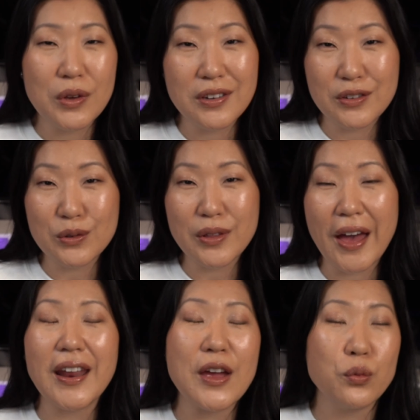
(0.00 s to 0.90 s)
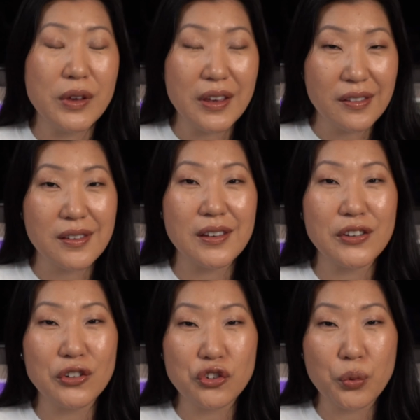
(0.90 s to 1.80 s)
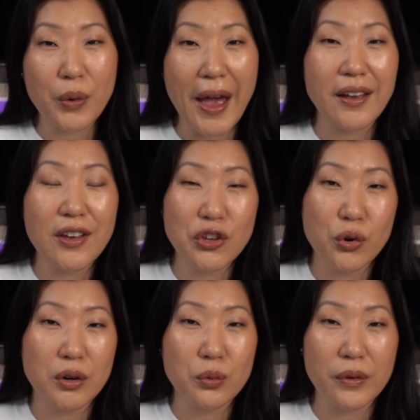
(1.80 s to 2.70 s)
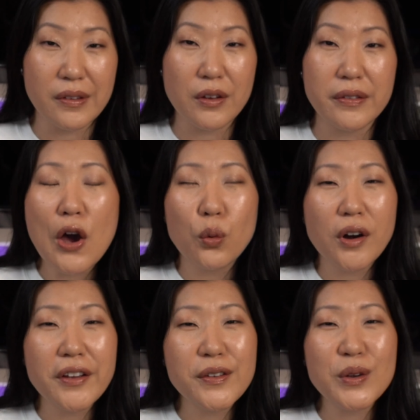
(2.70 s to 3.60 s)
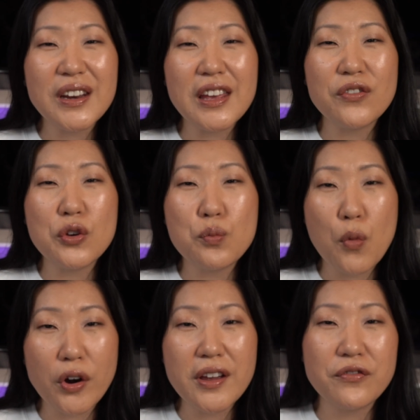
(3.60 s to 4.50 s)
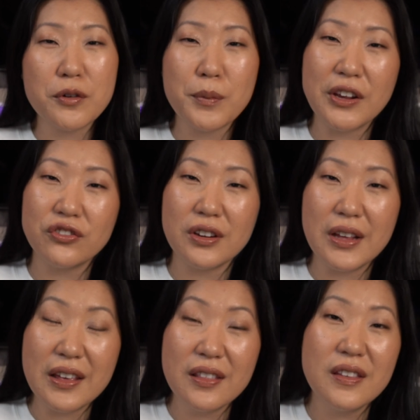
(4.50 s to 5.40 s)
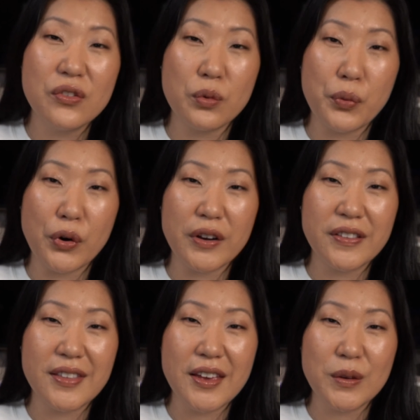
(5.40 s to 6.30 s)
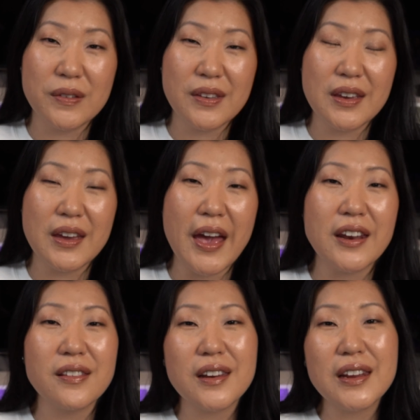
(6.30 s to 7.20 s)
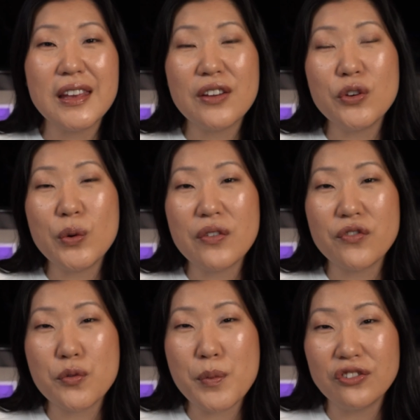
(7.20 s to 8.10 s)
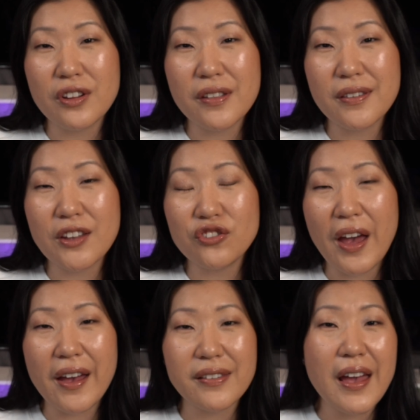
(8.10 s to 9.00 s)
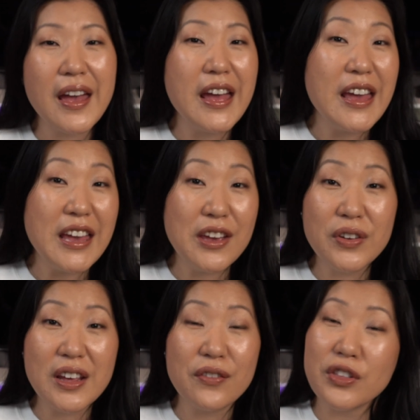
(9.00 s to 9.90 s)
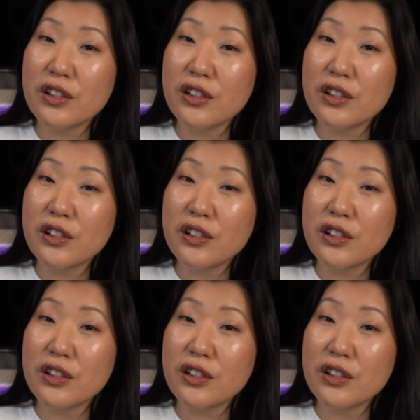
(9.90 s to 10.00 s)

can do that and we can still track your results. We're also going to give you more information in these reports that you see, and it's going to give you information such as even if the